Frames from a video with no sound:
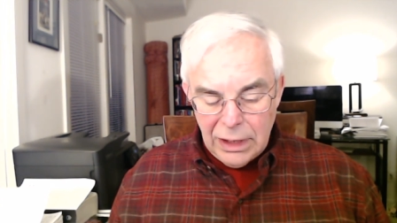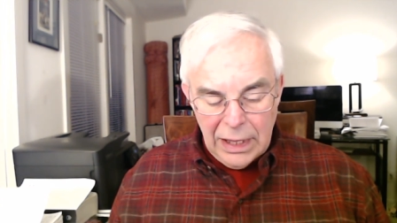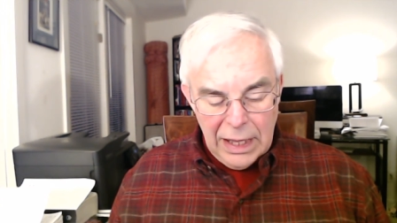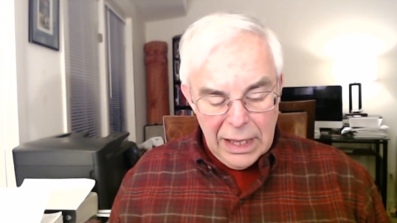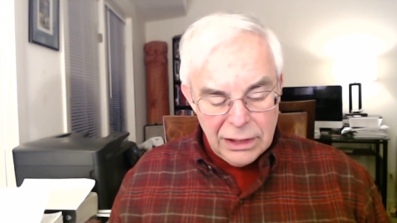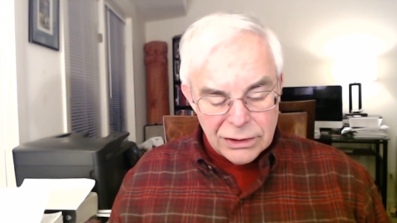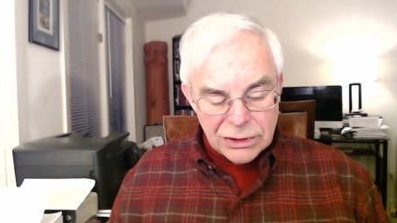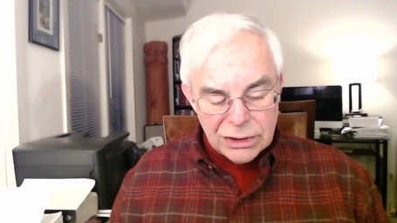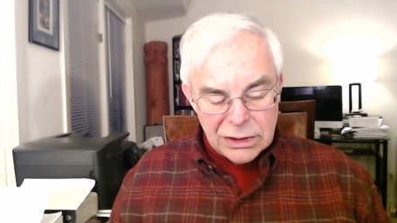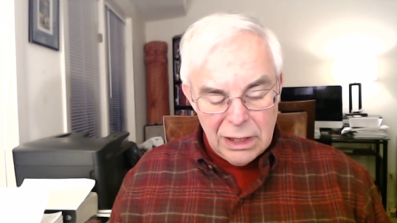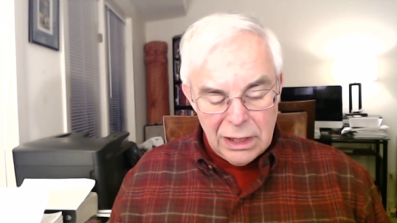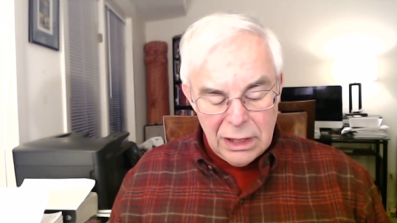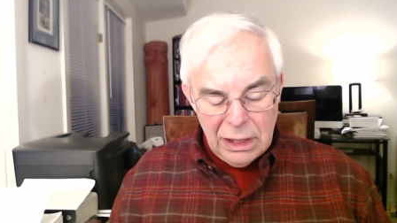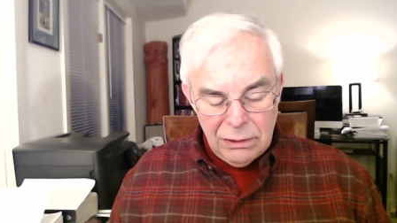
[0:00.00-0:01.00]
the
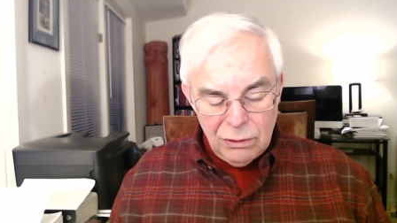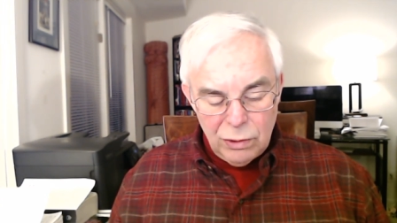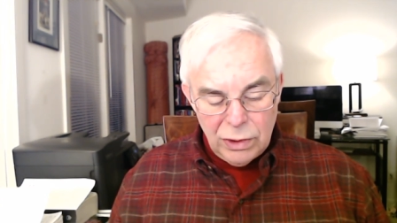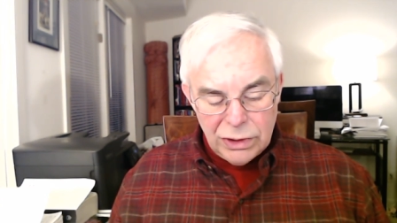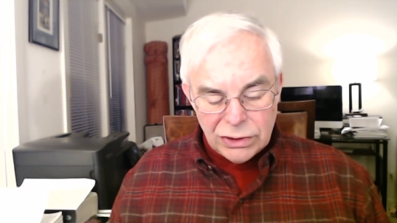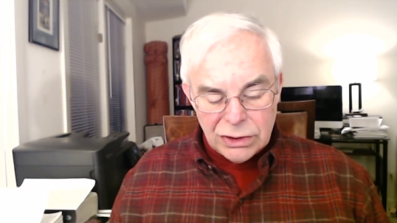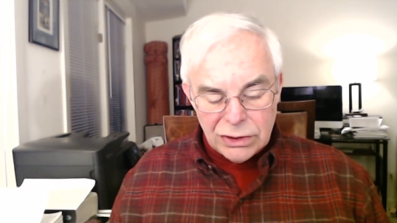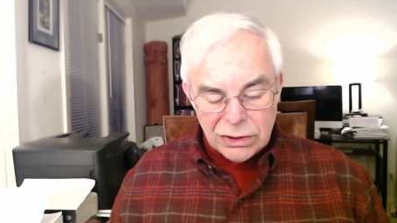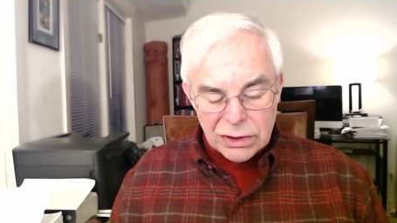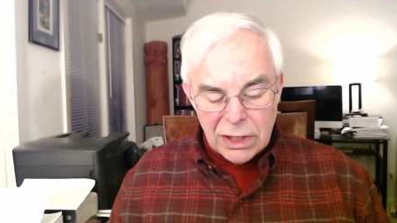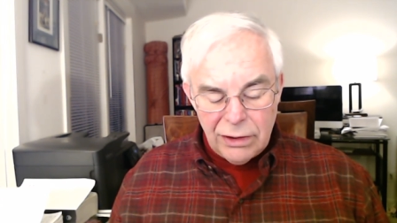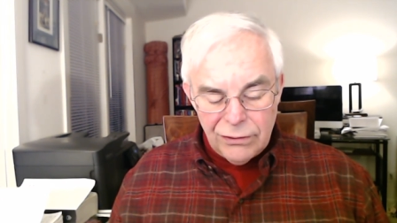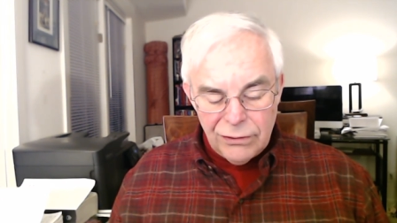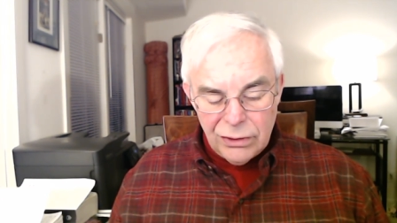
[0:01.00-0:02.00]
gas that was
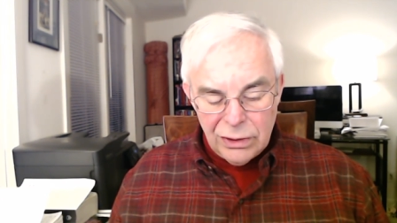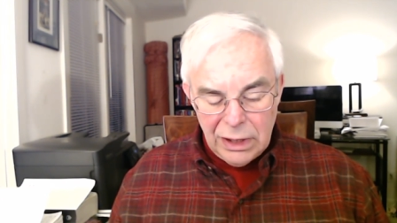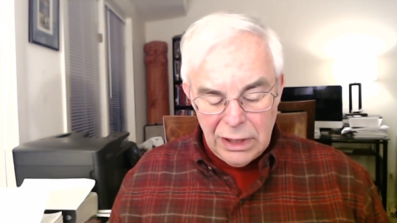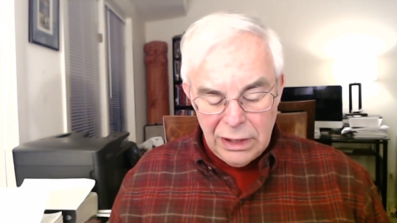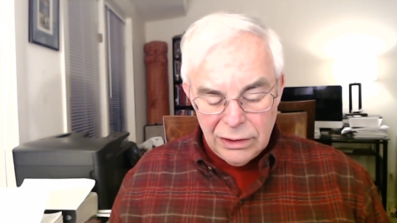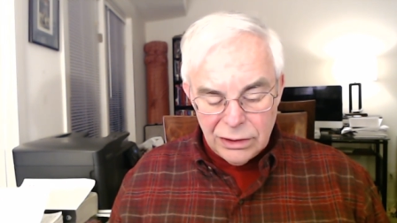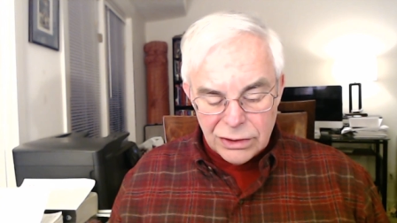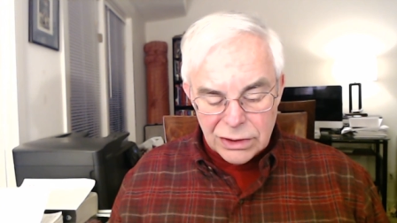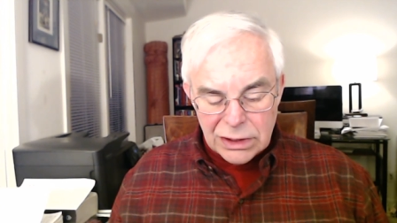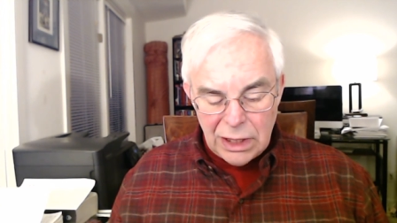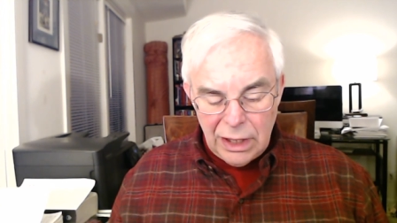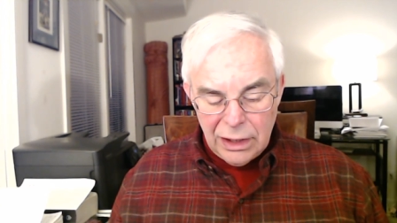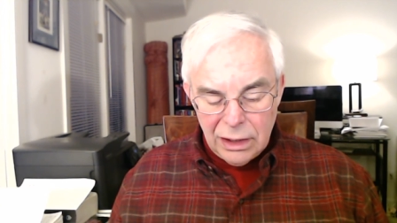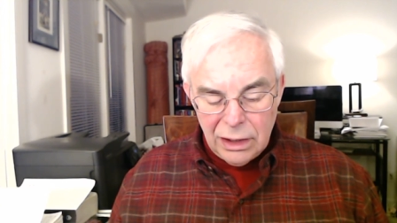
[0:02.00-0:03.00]
discovered in the
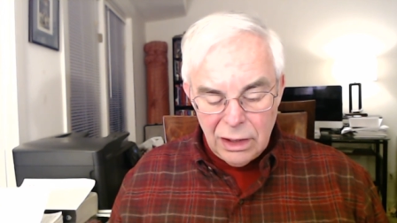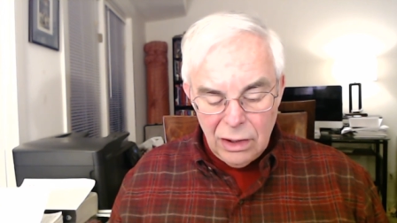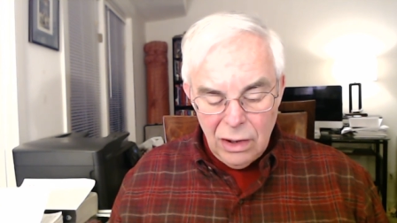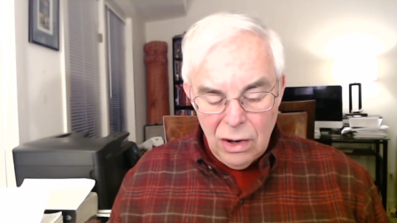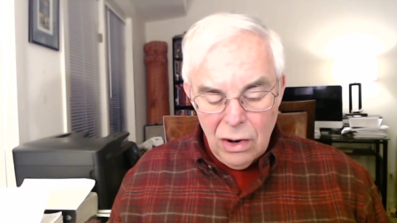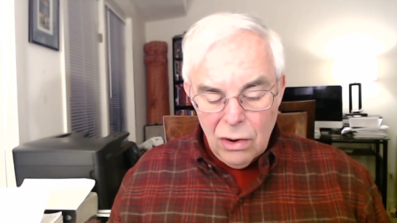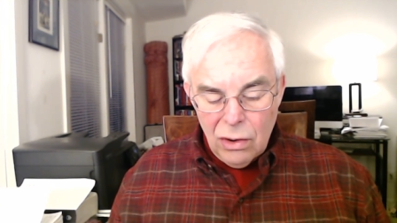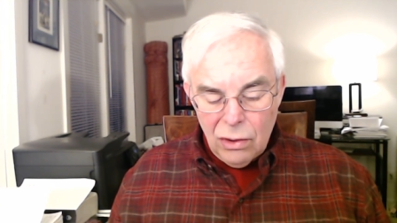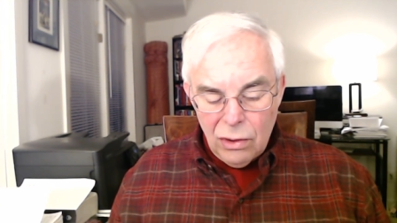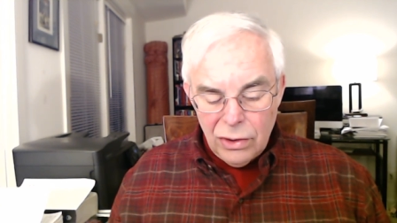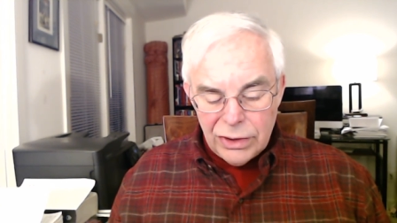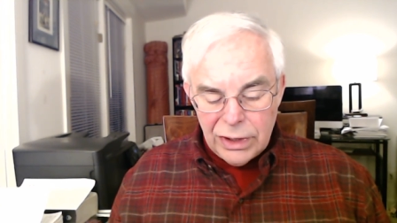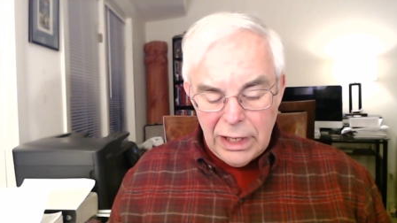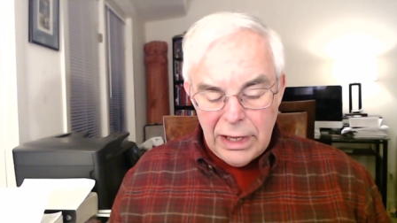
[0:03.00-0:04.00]
sun,
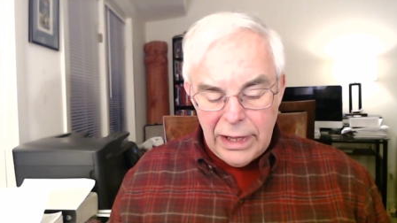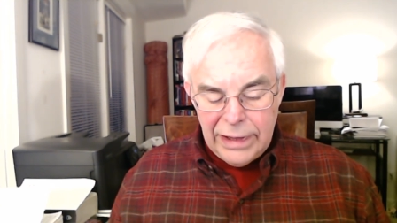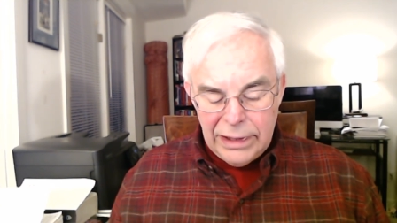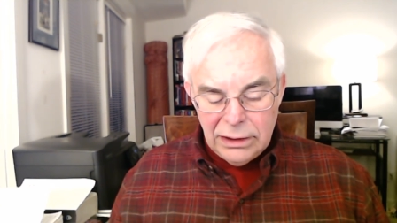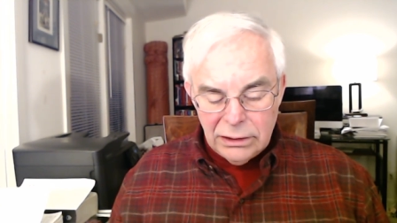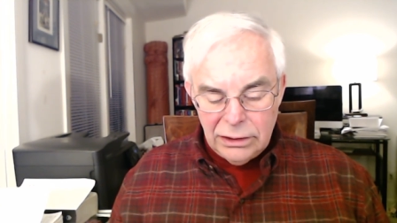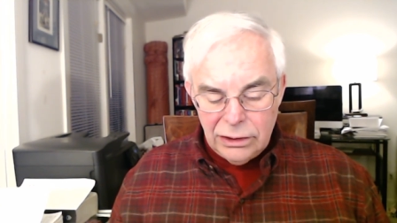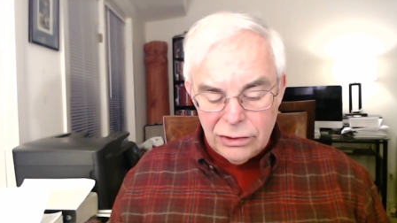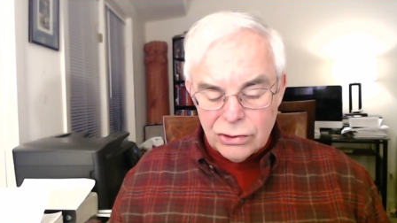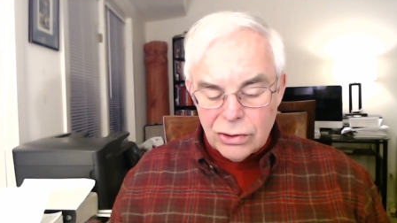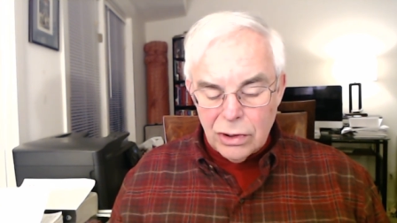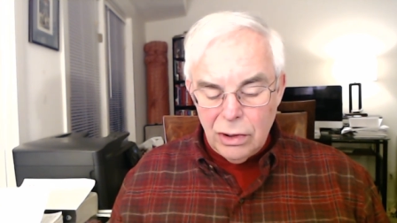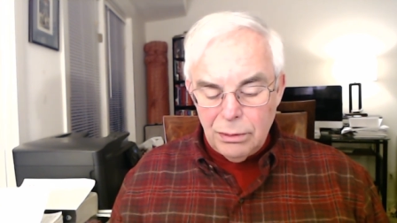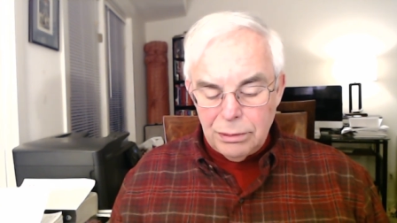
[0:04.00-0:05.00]
or the
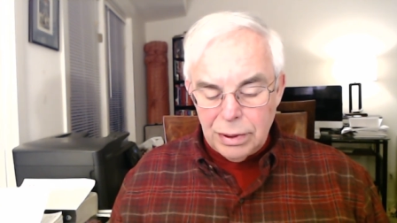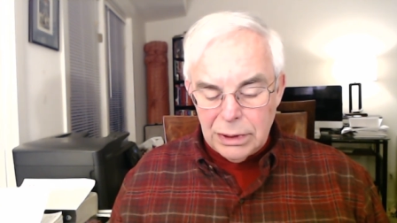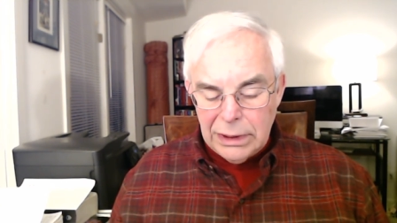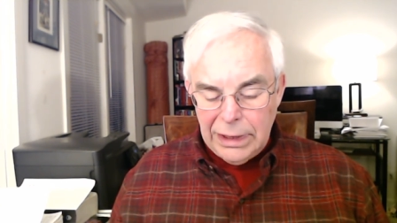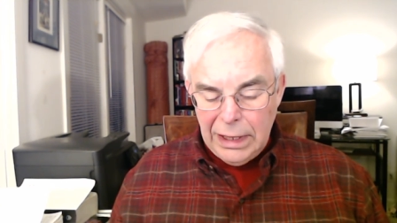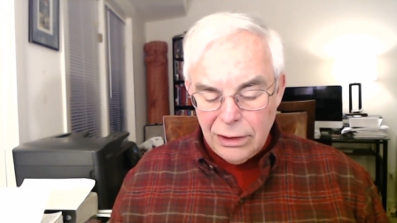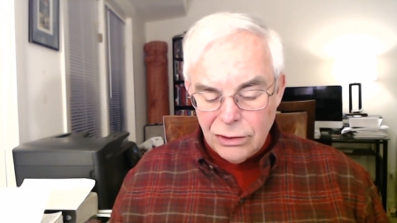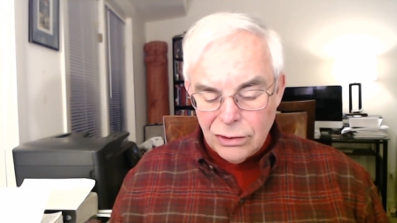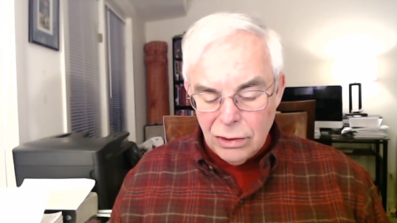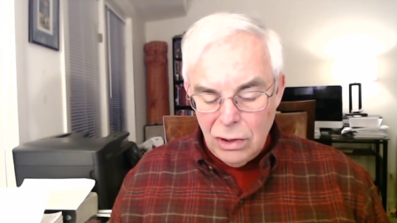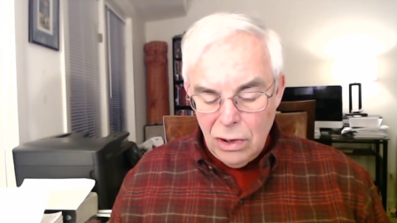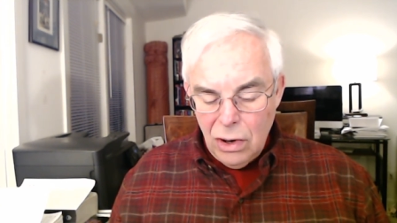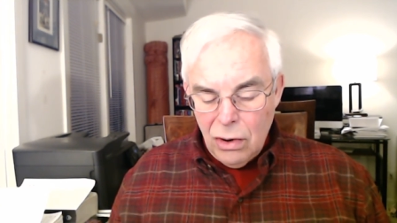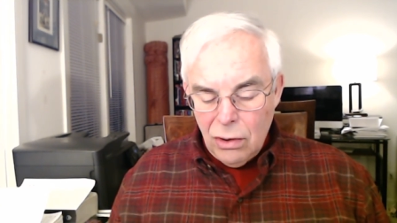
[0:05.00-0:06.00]
heliotrope plant,